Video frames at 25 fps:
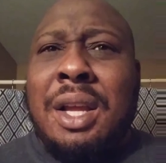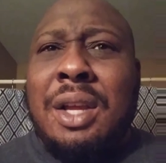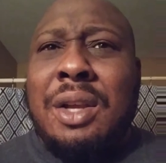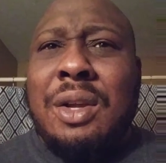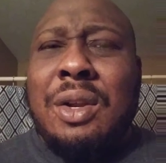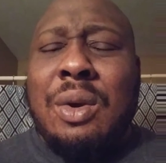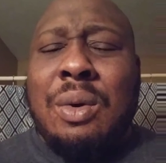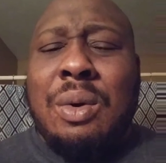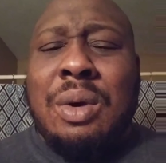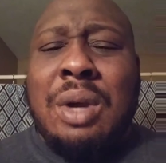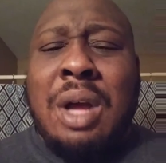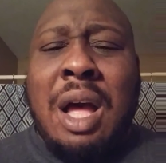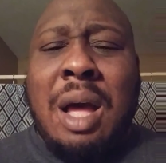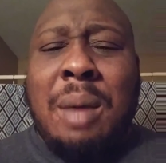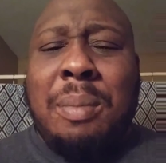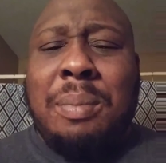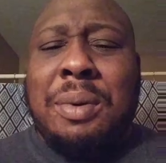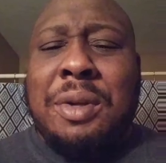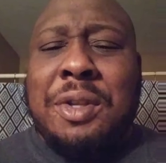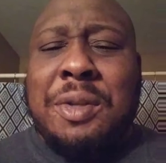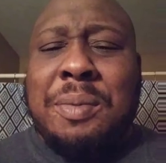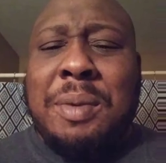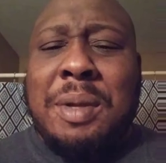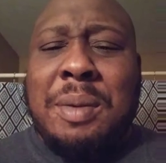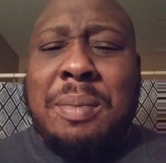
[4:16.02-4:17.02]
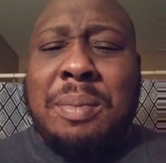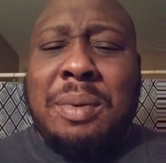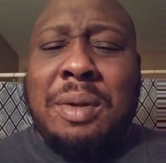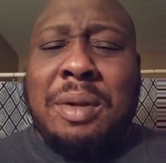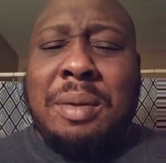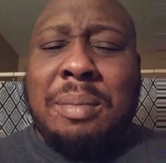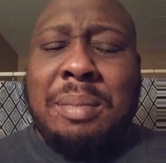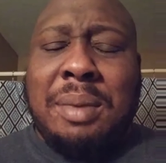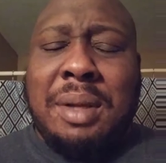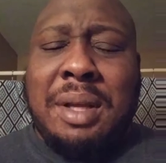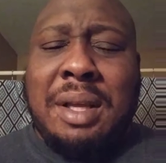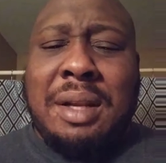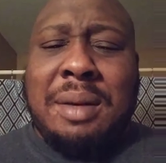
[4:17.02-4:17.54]
God puts people
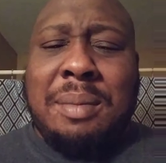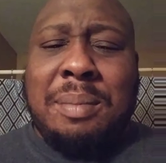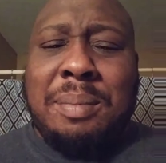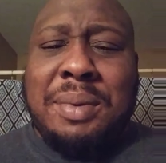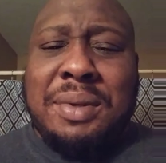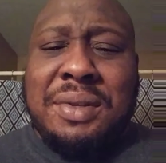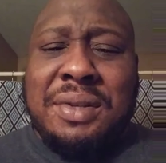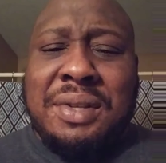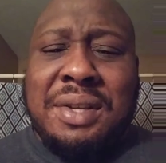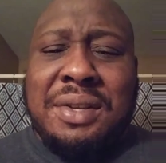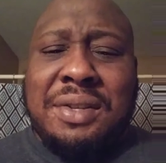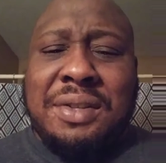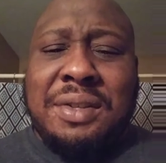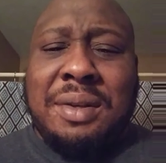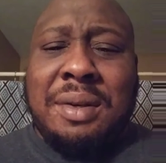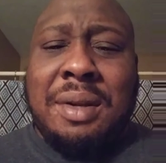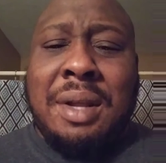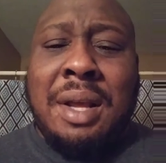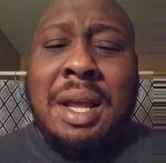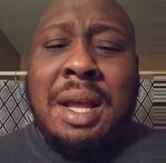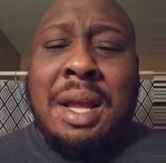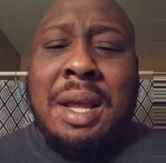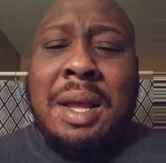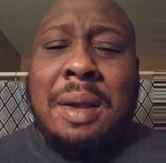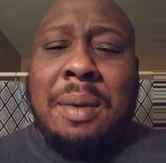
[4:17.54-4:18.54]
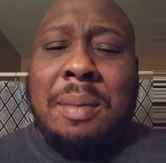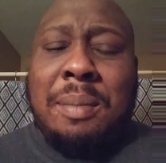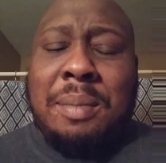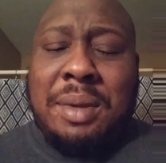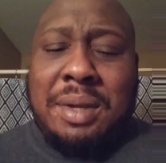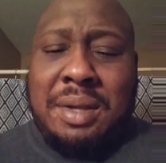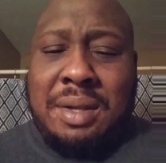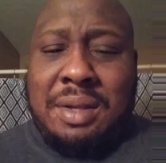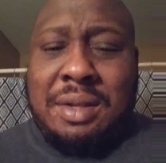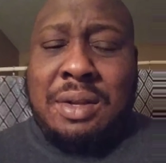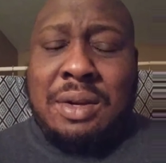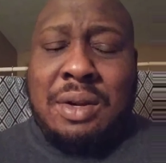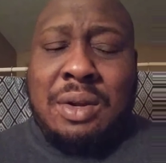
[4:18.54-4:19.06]
in position,
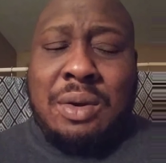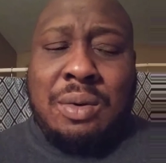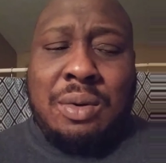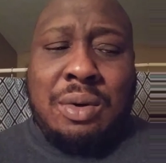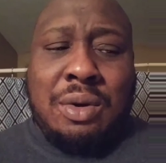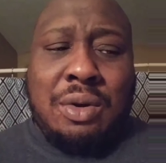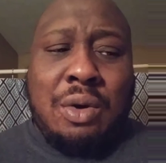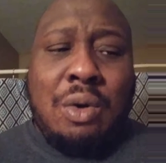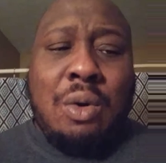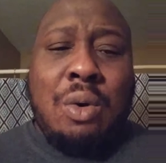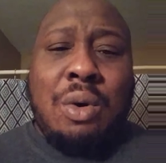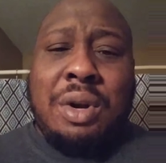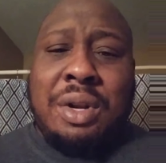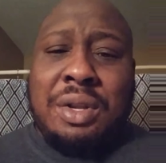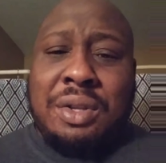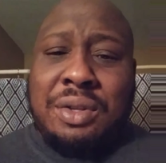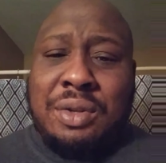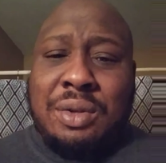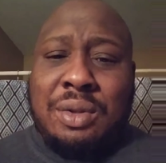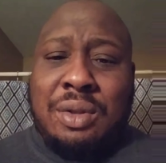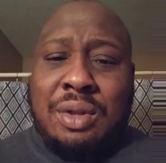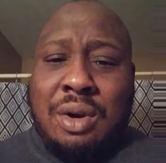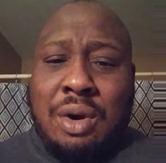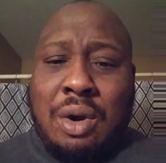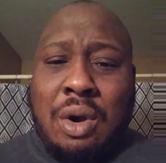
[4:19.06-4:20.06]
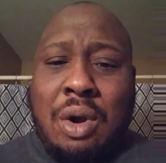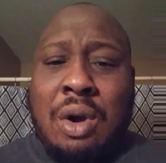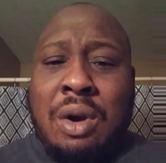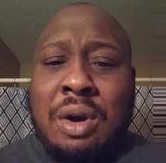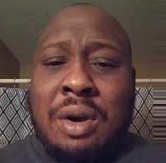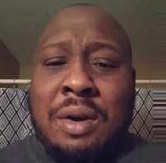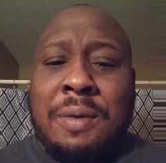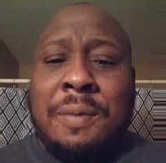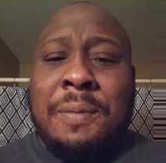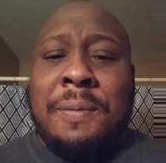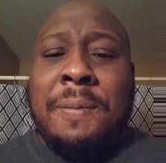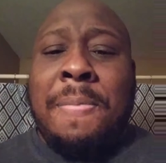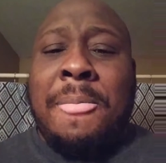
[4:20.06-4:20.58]
according to their
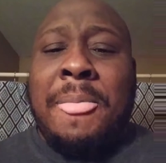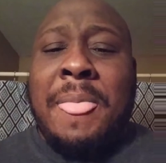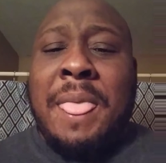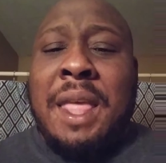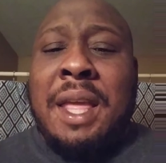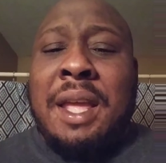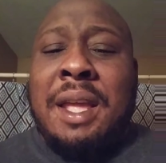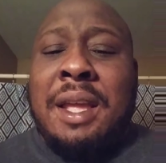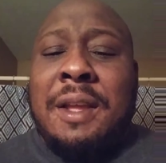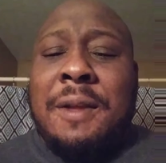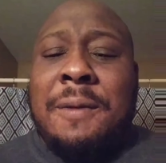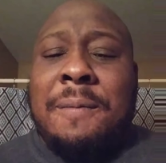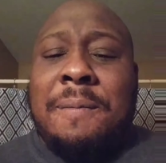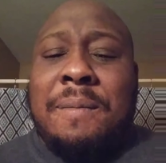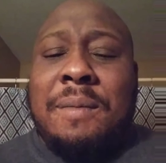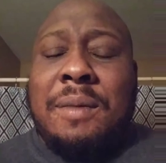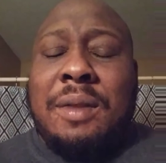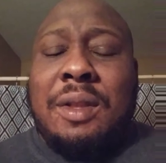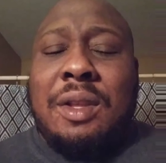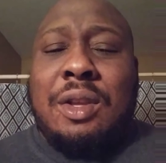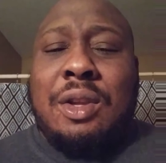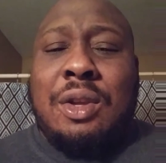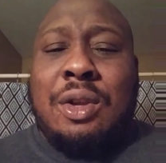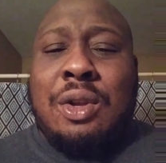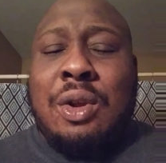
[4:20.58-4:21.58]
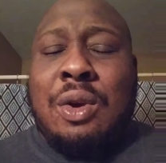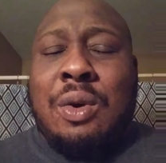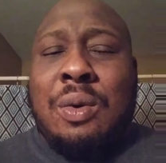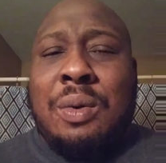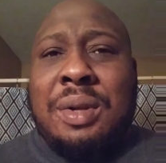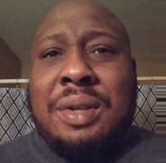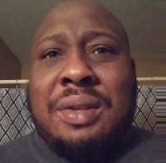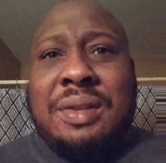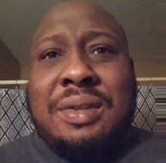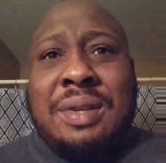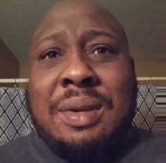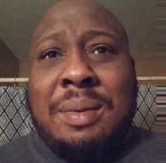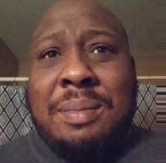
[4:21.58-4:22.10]
heart.
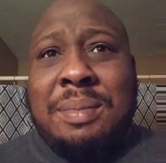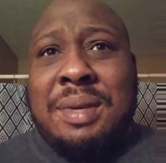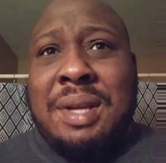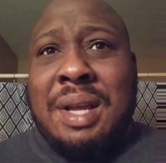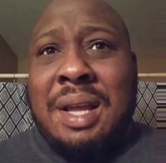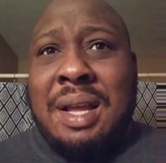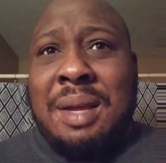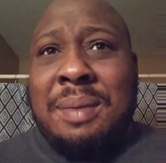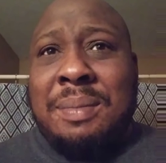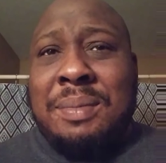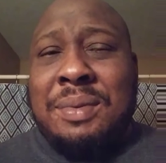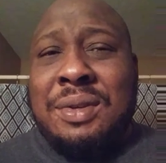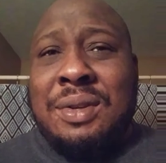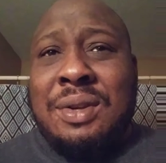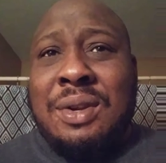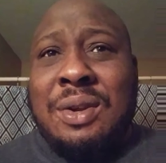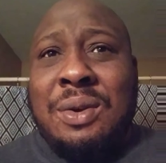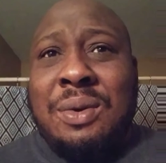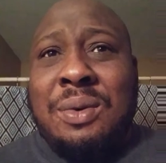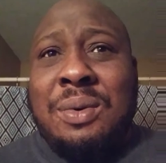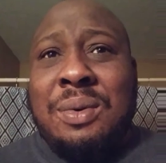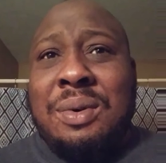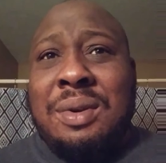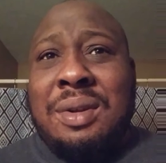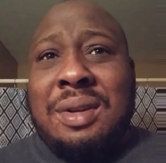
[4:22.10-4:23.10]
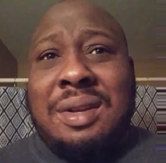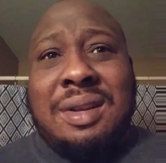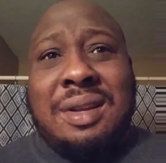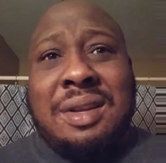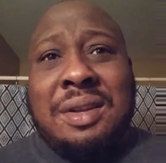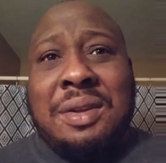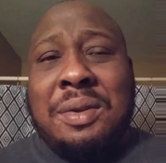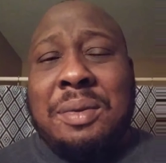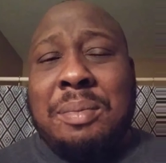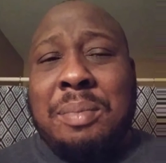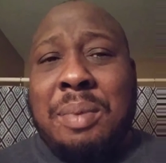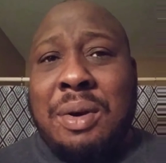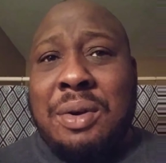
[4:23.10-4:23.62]
And sometimes,
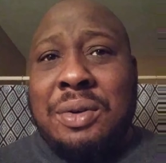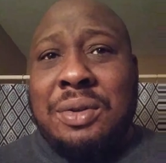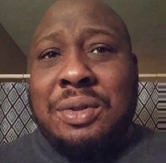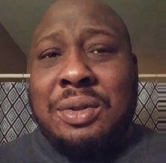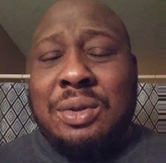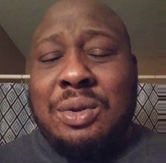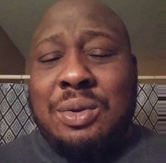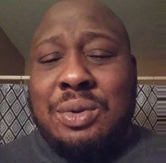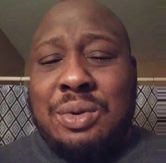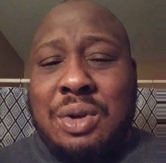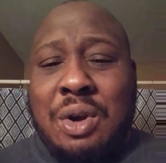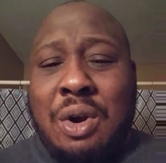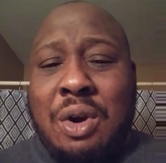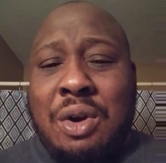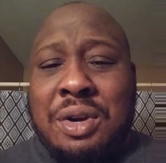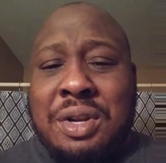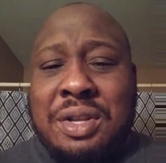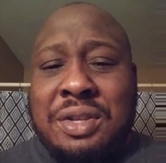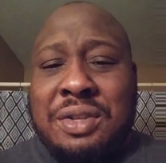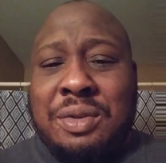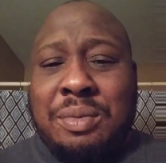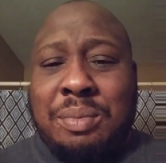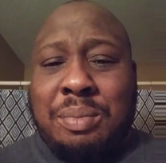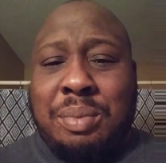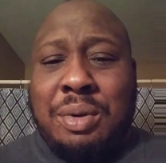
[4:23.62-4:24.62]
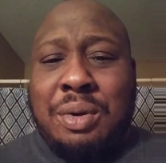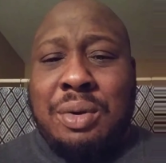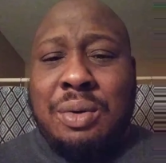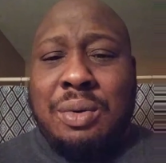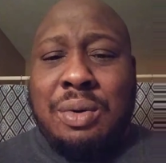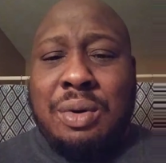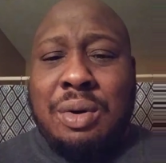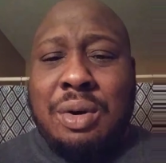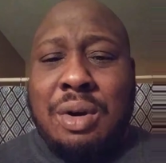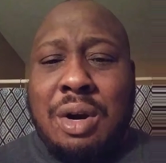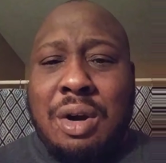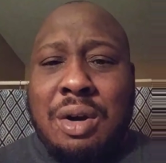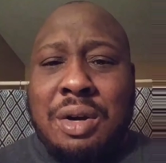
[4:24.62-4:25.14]
a person whose heart isn't
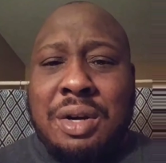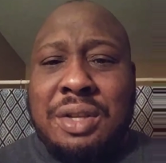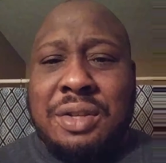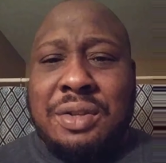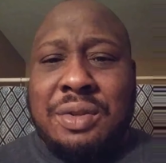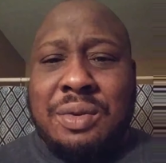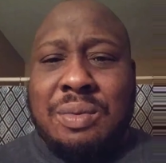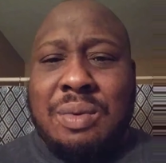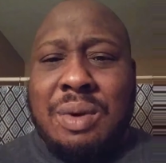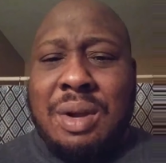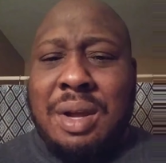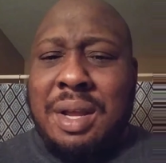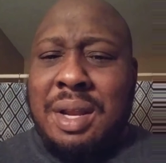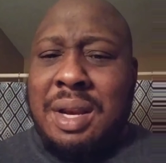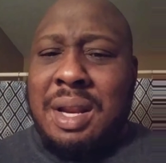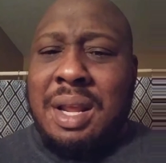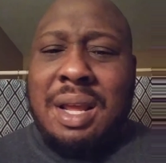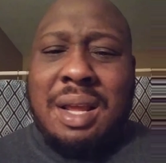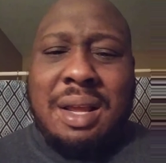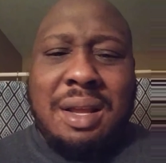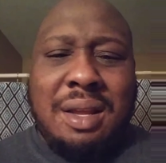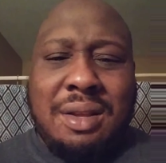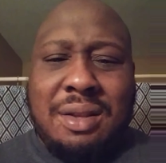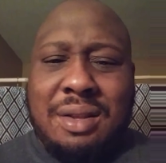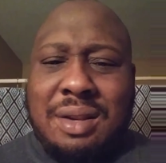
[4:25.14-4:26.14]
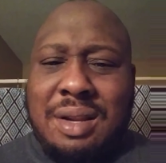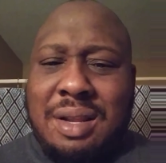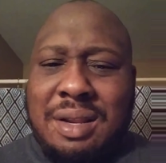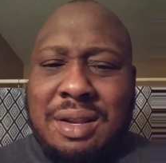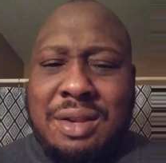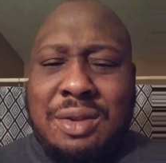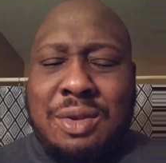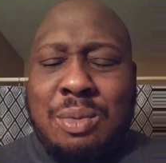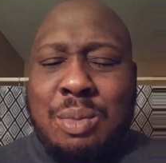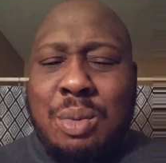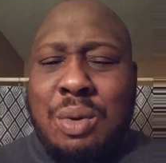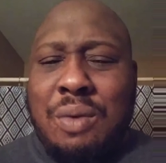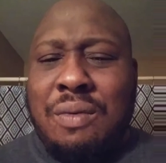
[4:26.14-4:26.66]
pure, heart isn't right,
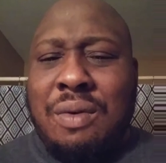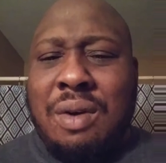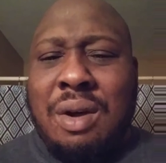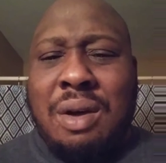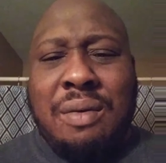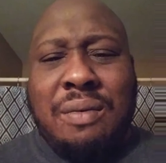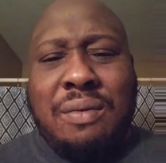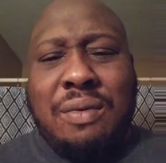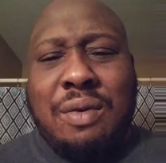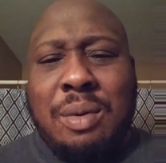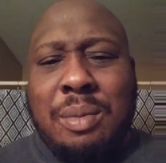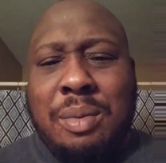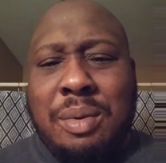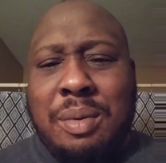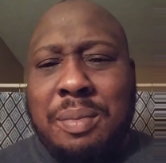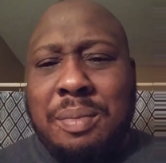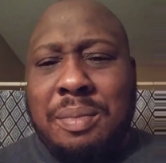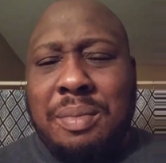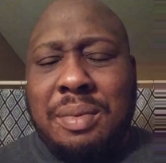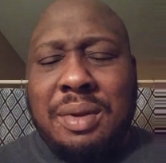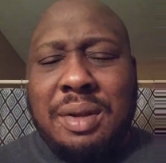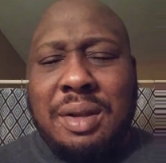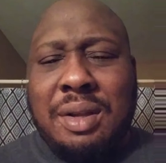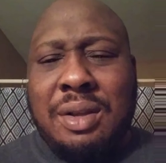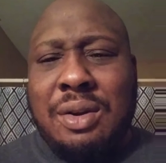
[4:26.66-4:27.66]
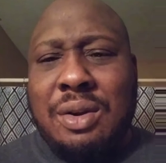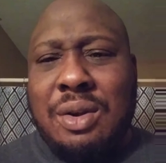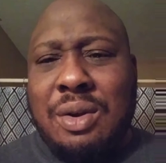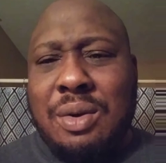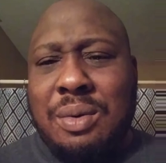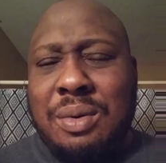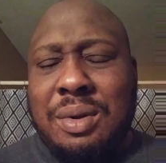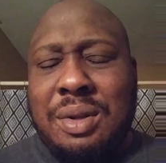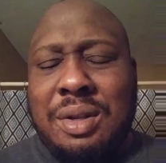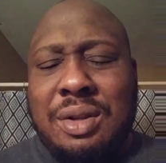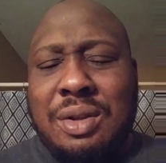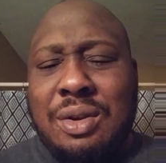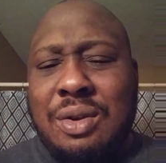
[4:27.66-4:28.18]
you move on from
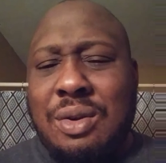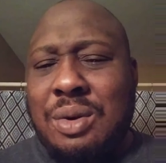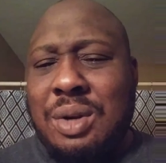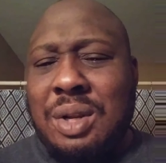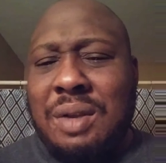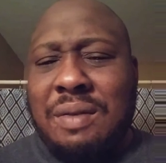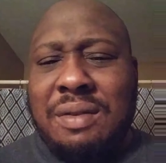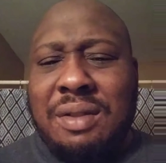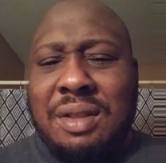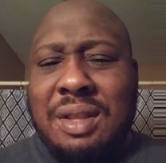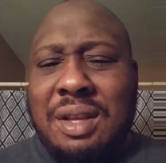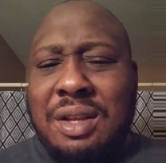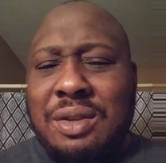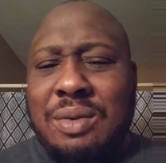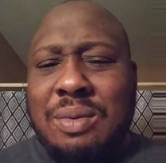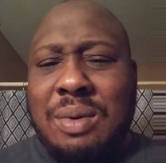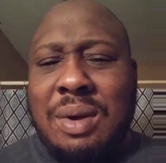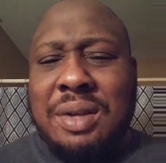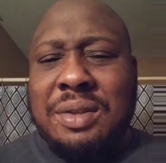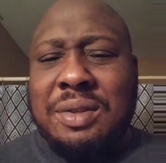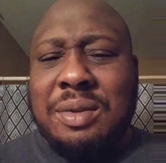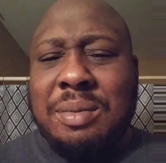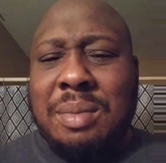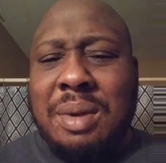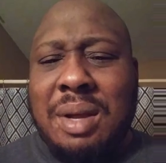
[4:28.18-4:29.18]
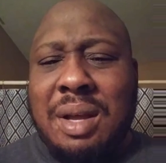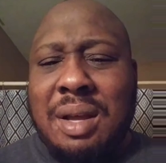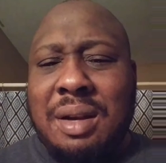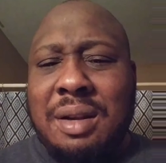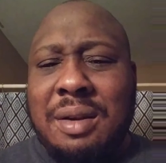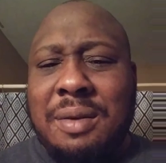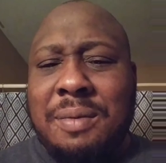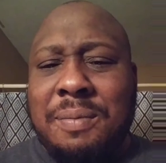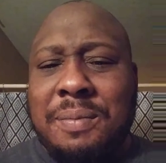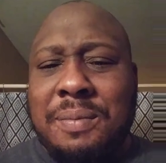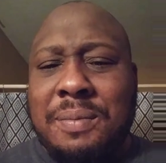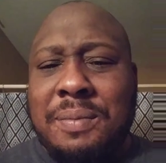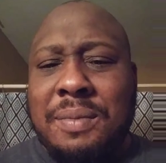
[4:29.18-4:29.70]
them, and you don't even think twice about
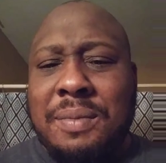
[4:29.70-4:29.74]
it.